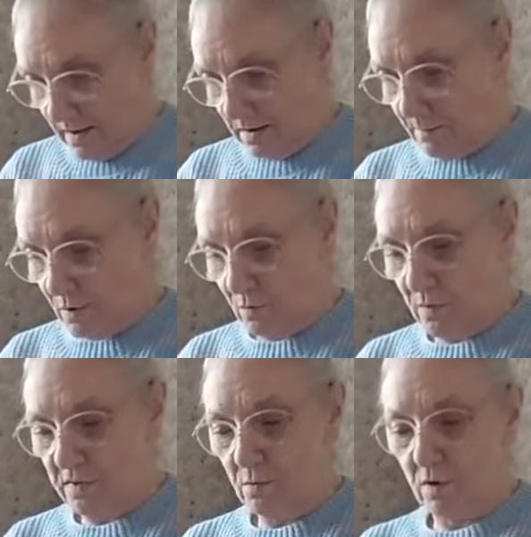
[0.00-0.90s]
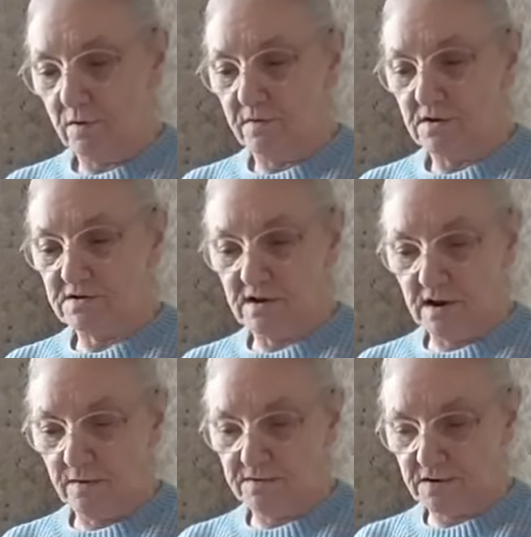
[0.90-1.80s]
And I'm on with one of the
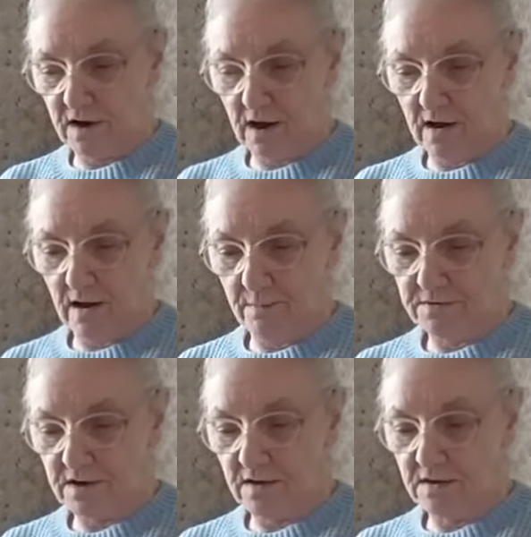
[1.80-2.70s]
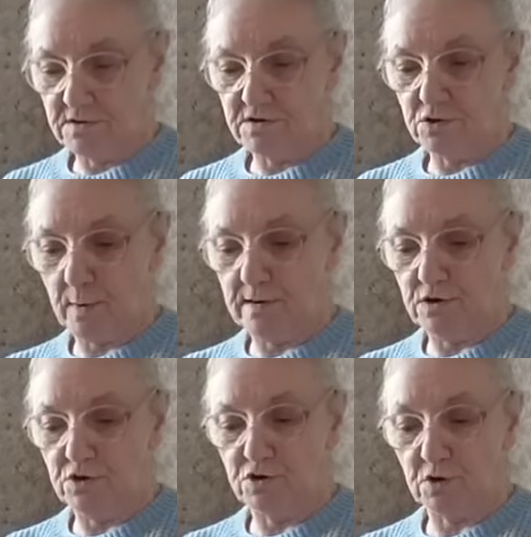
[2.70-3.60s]
sleeves here, and I'm saying this
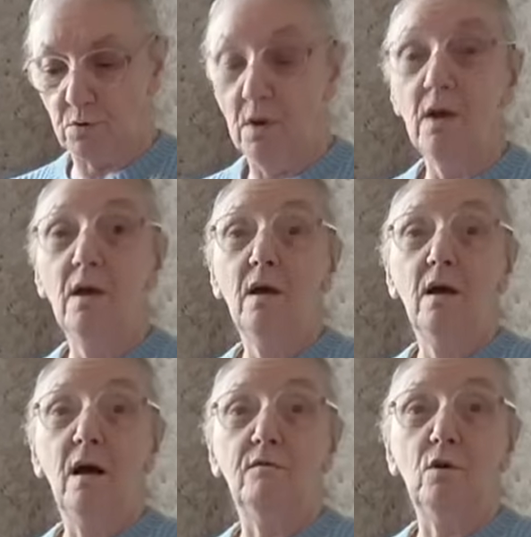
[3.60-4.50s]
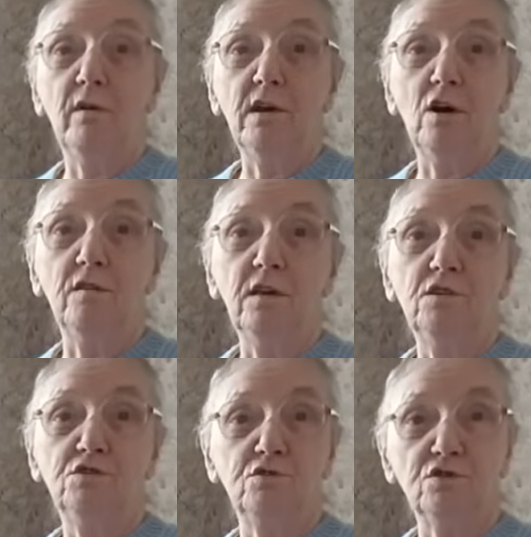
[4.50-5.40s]
22. I've already got the
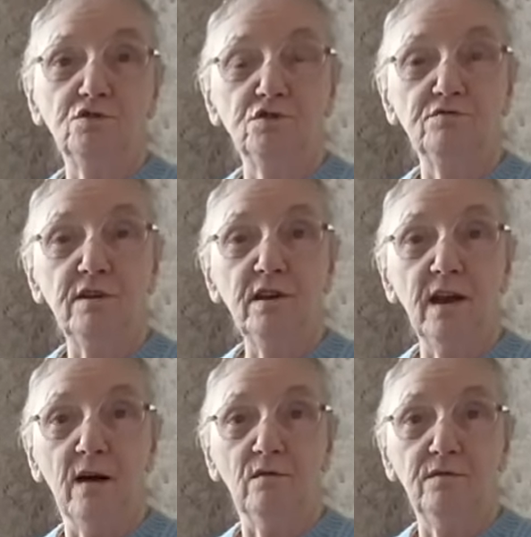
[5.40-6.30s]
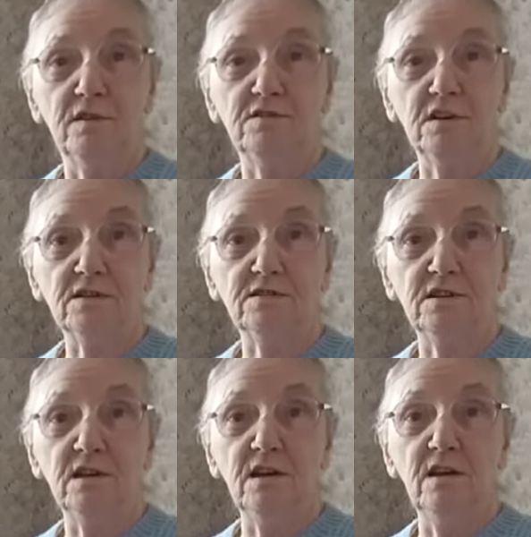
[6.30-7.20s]
instructions written down for the
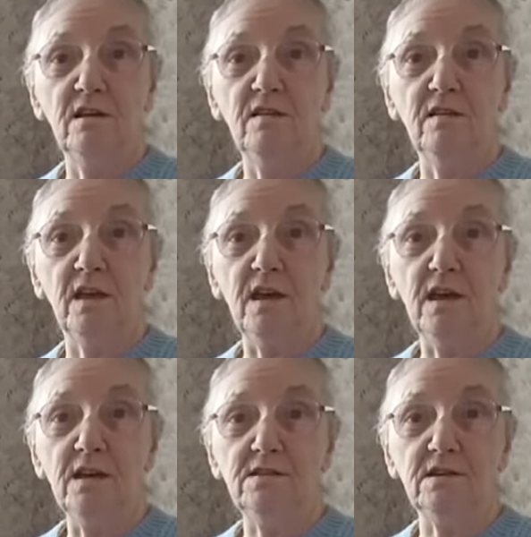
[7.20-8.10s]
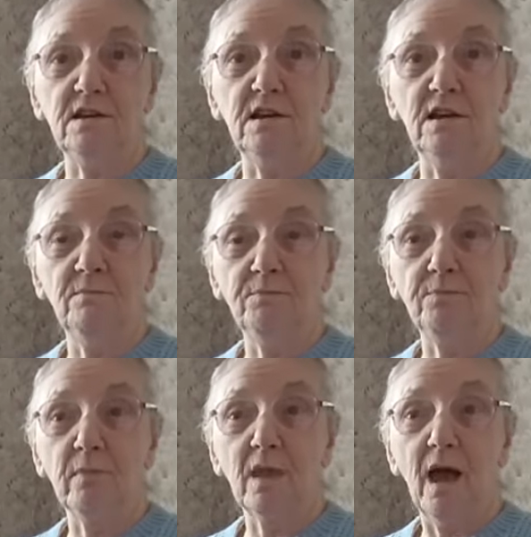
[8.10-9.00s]
16, the 18
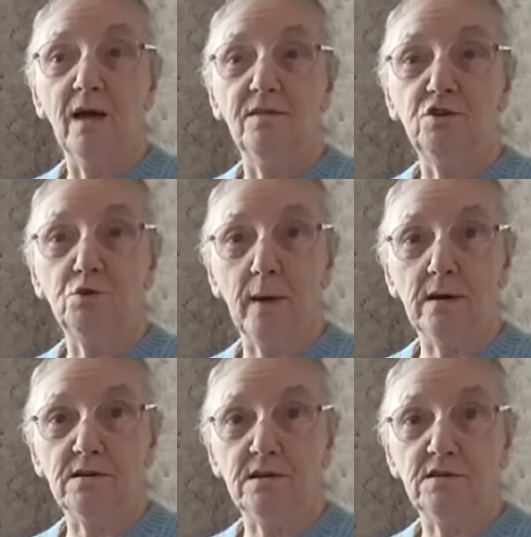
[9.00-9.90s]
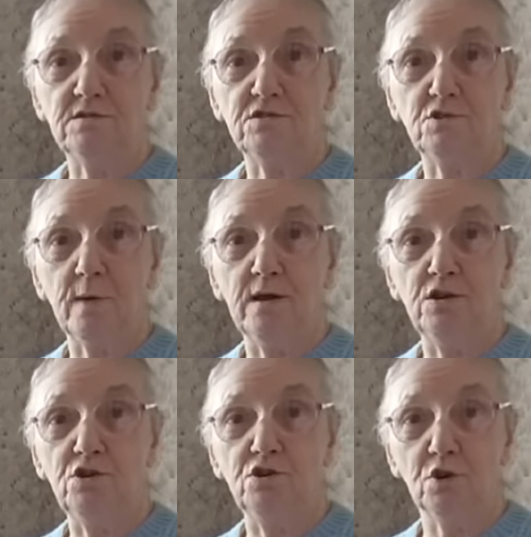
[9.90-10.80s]
and the 20. This is a
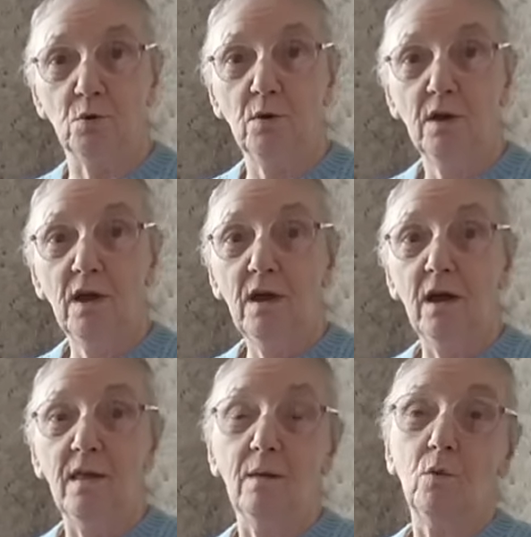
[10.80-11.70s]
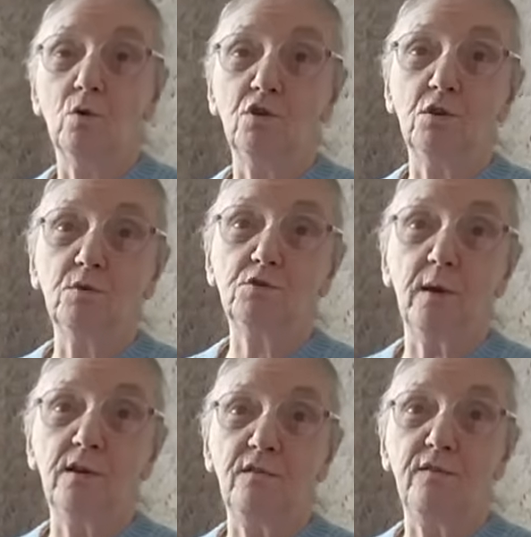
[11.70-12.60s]
22, and then I'm going to do a
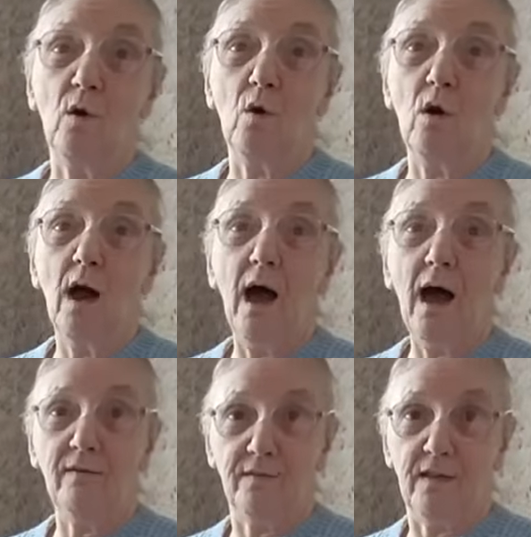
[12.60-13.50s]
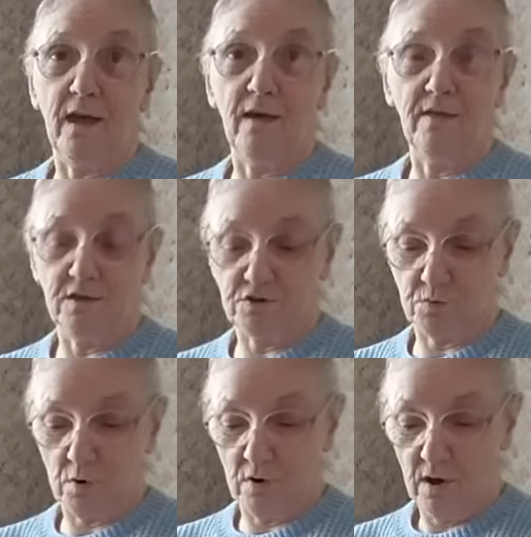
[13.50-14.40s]
24 after
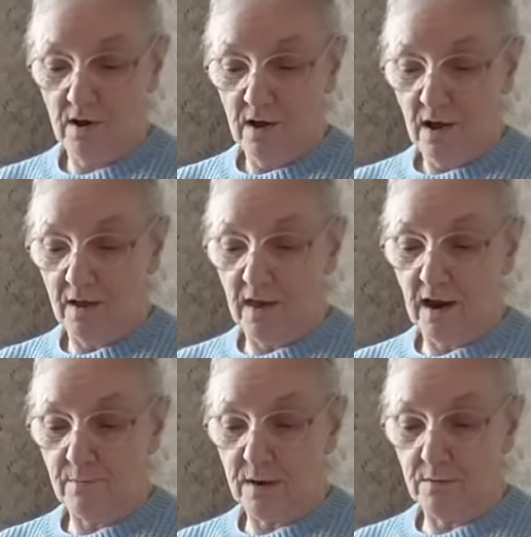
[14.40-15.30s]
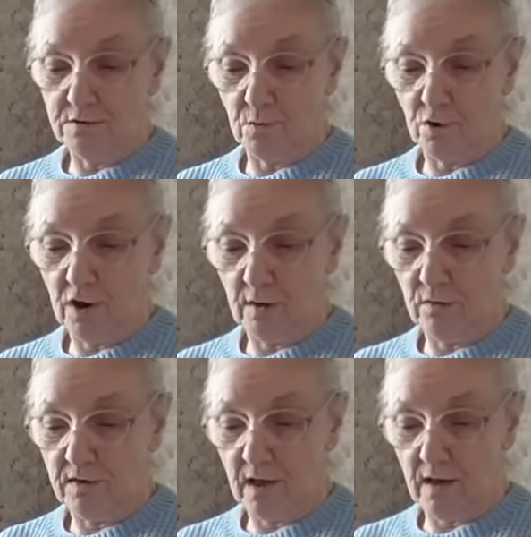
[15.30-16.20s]
this one, and then I'll be able to work
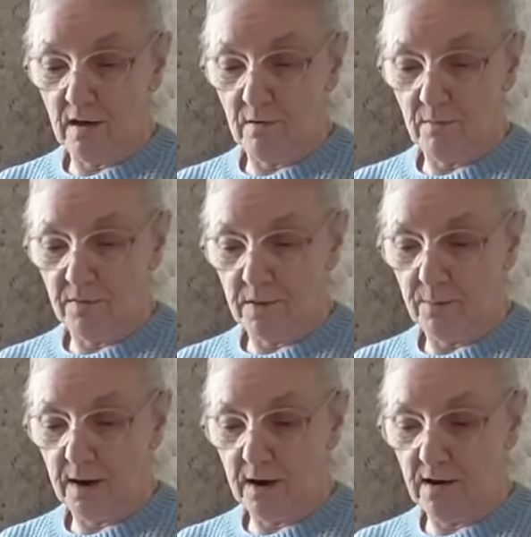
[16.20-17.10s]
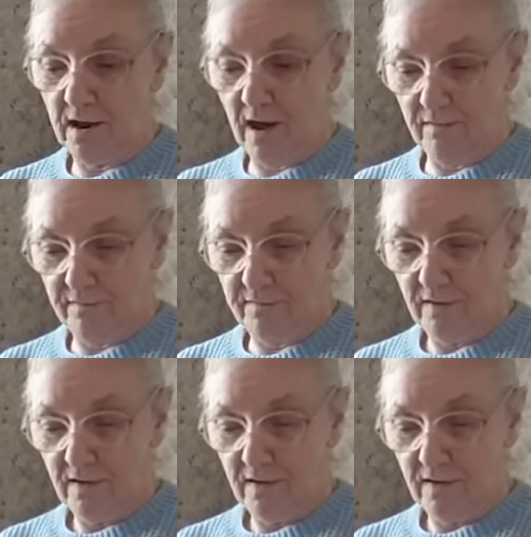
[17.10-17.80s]
out the PDF,